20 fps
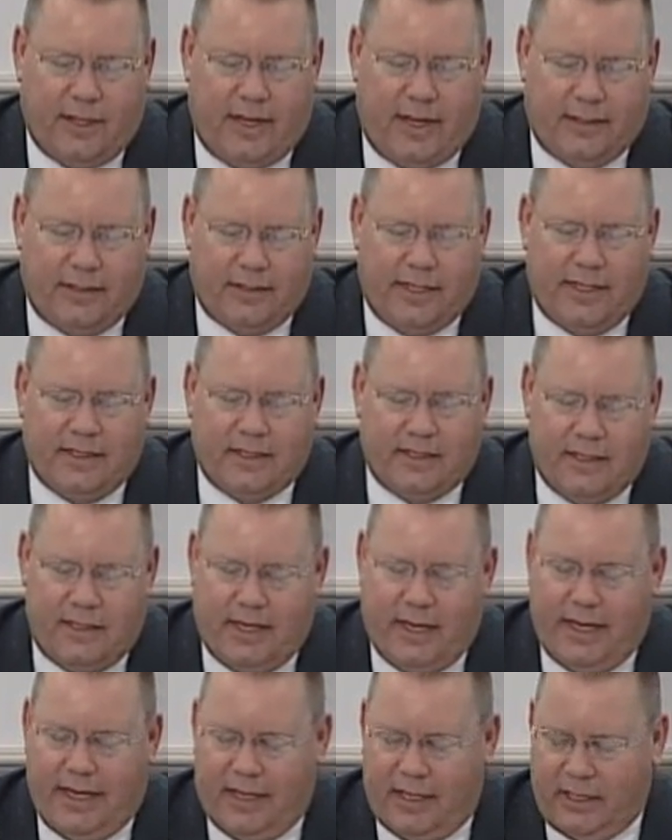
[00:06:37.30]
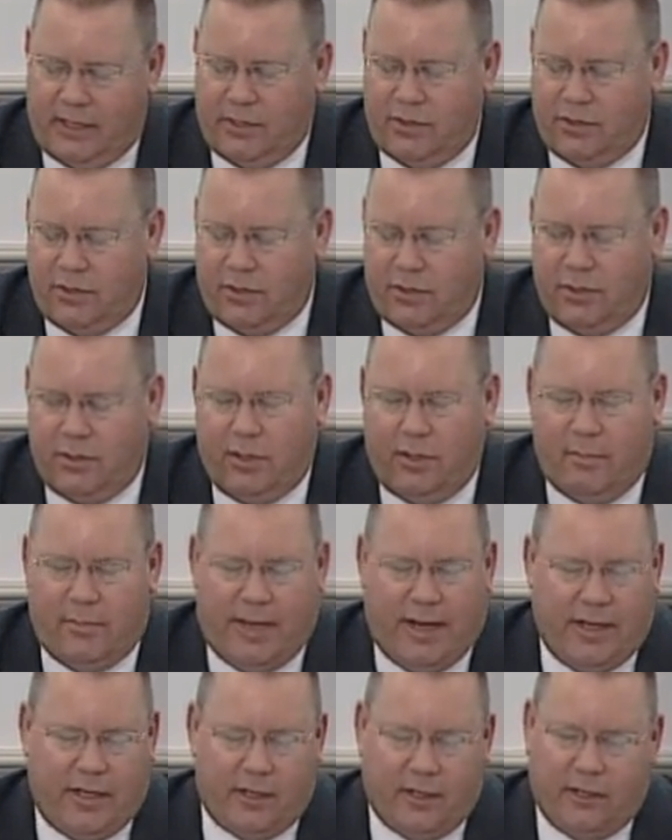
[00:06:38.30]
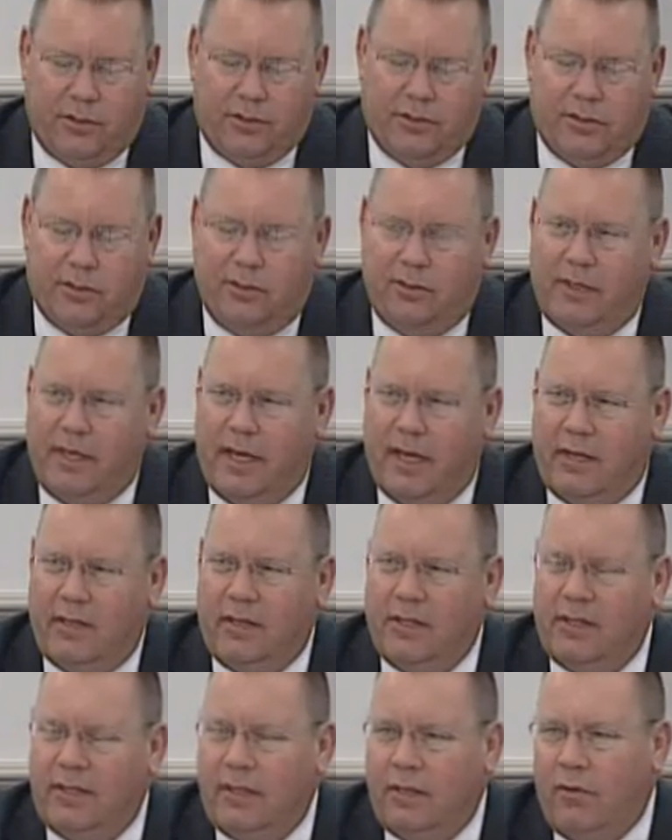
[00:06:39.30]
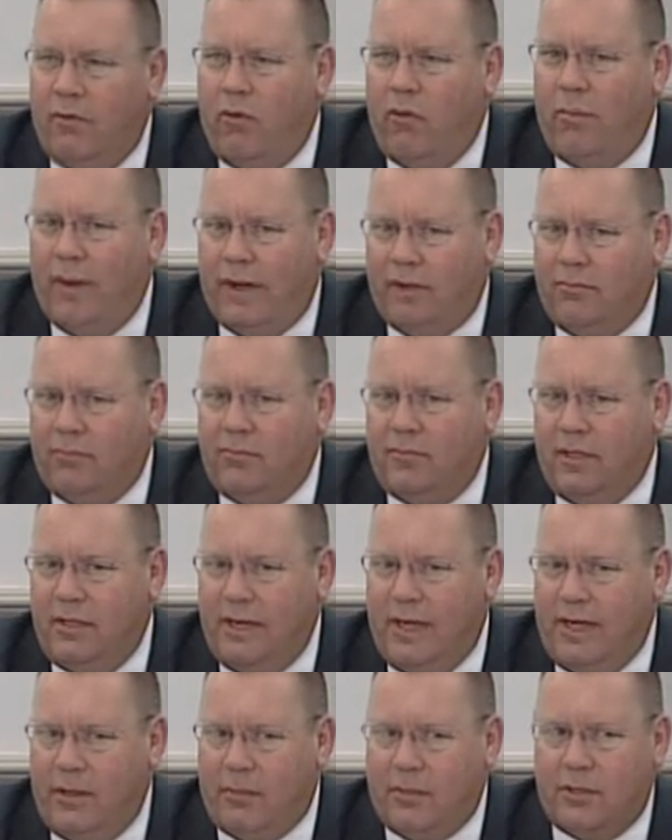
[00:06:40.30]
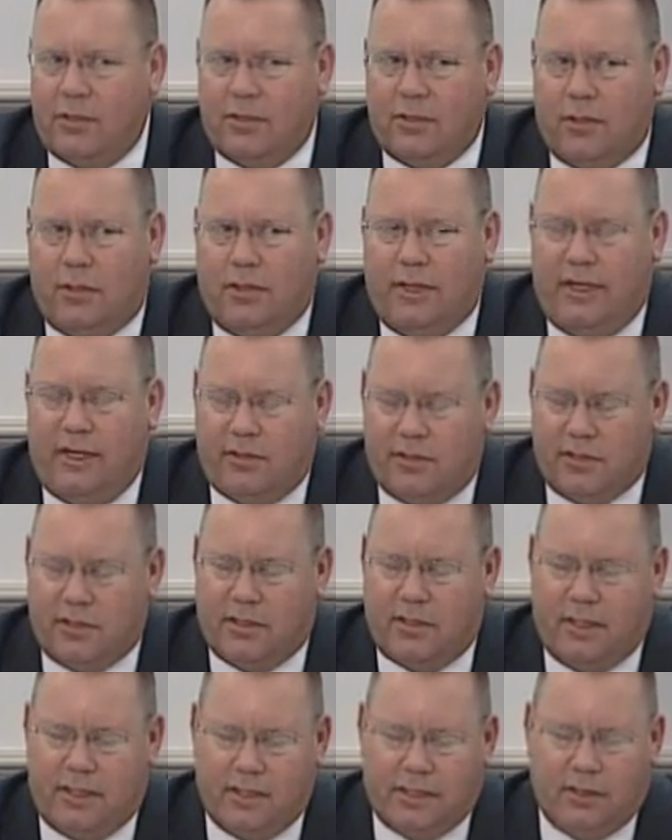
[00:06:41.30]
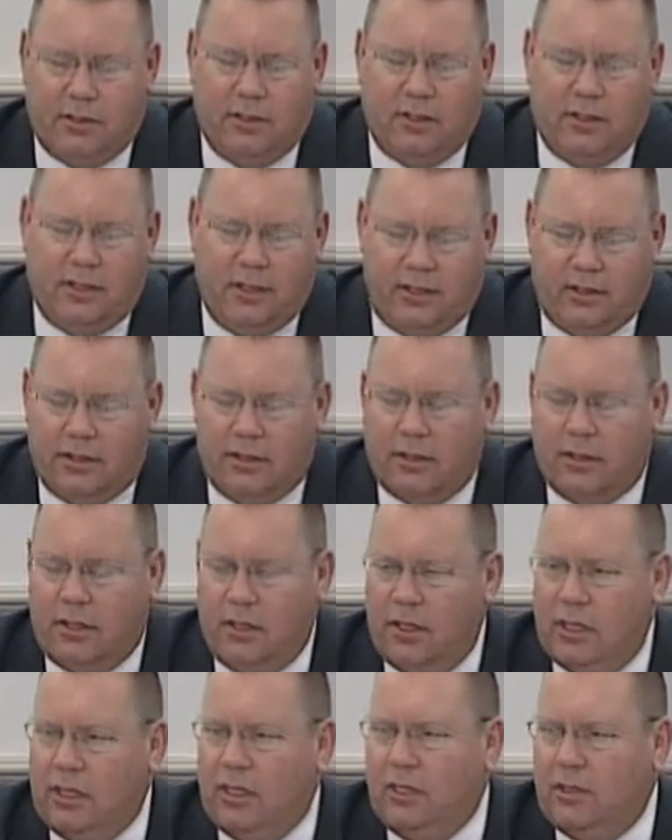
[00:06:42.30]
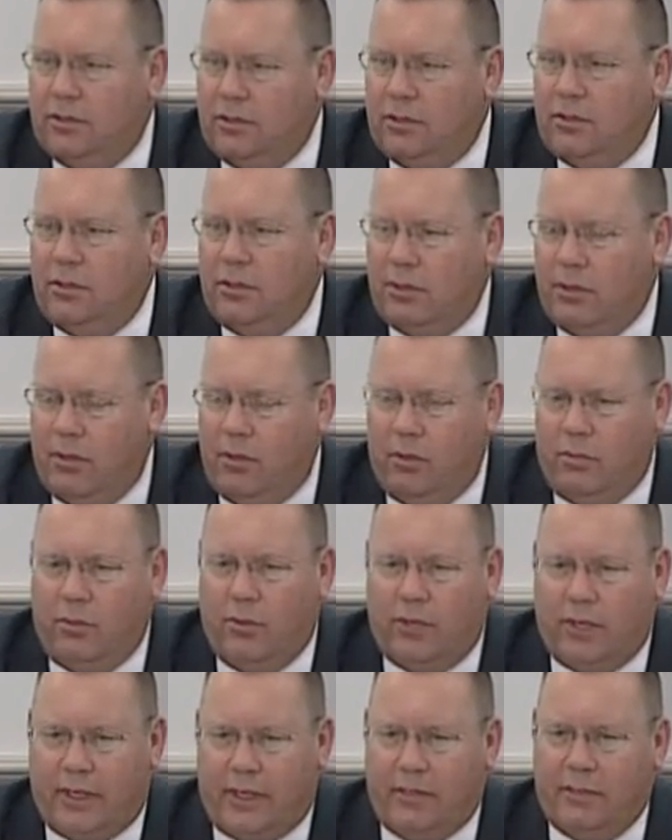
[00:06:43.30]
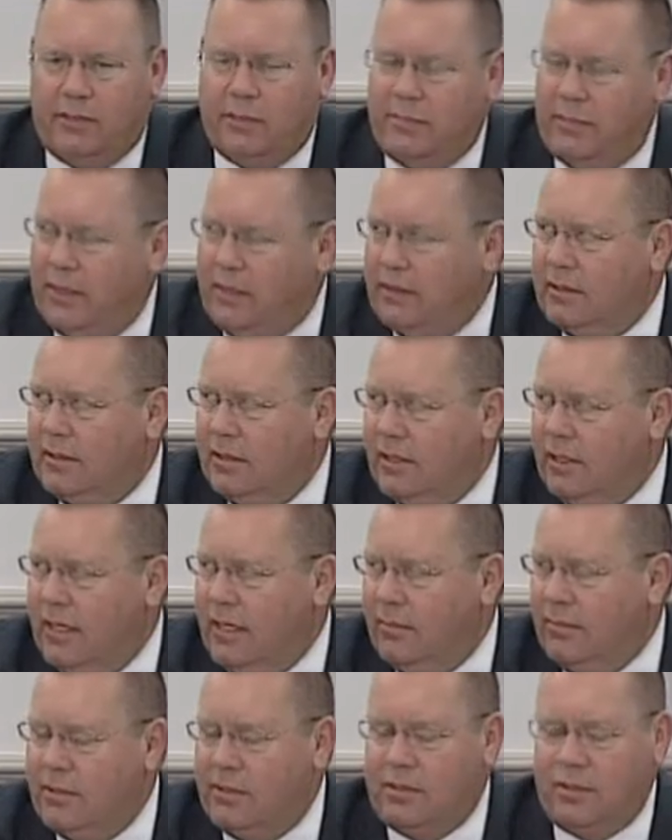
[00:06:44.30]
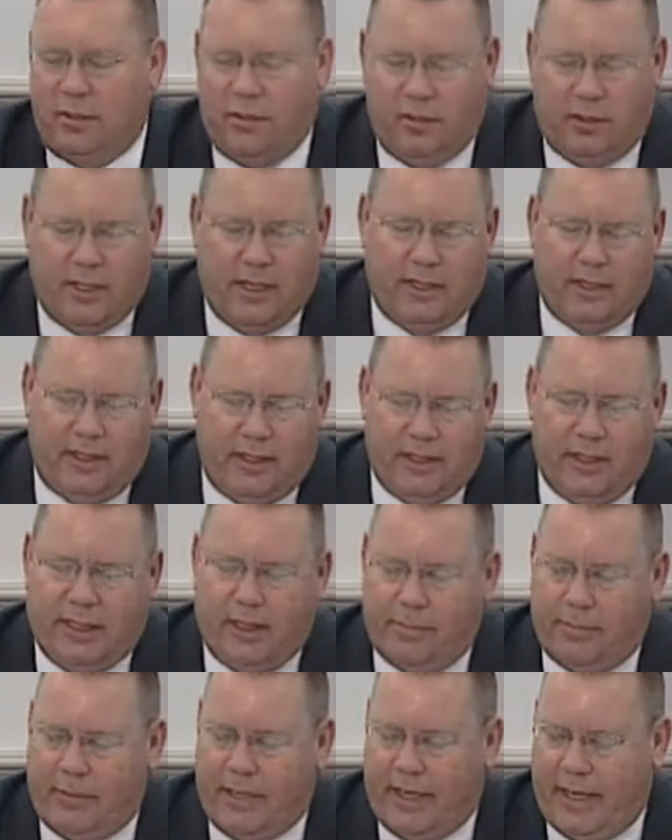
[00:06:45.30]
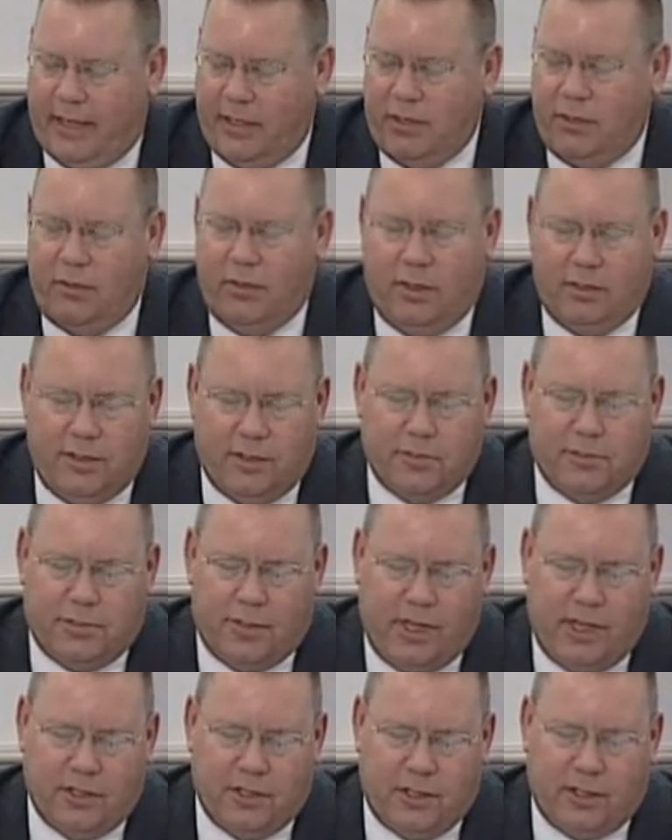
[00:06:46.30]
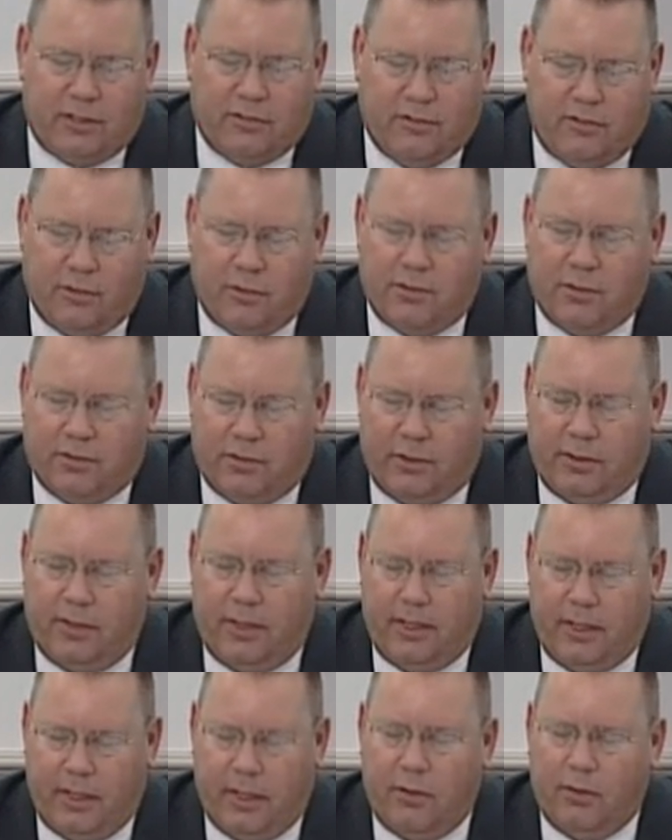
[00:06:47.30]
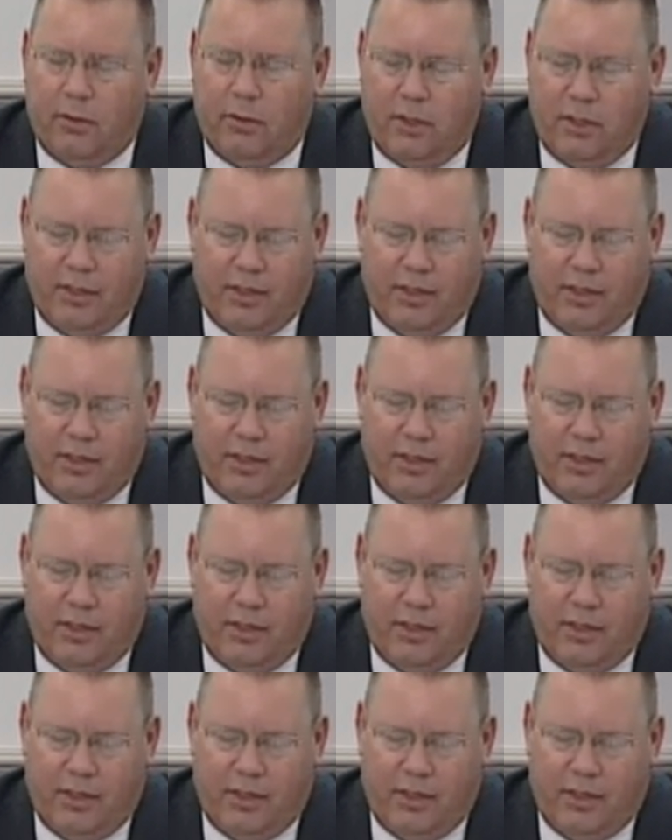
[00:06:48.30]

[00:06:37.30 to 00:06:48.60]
I said I had a concern, a minor concern then, about the neighbors on Harrison. I said, you need to do your homework and speak to the neighbors. They need to get behind you on this project for it to really go.